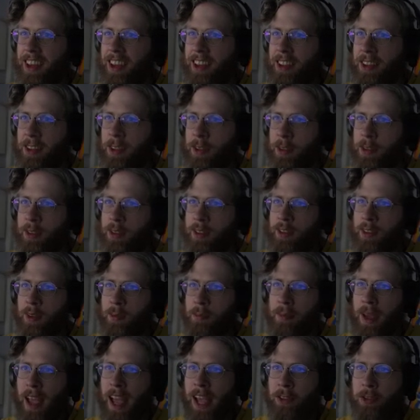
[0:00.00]
Those are
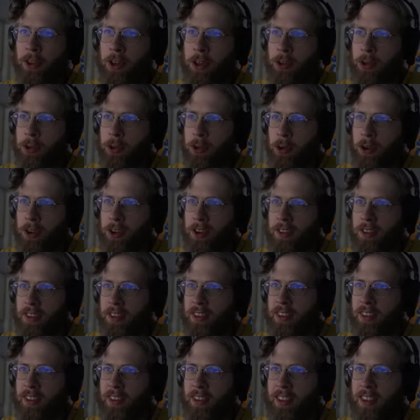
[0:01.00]
some magic
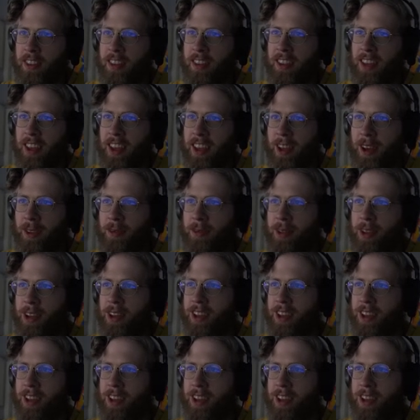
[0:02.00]
shorts. Um,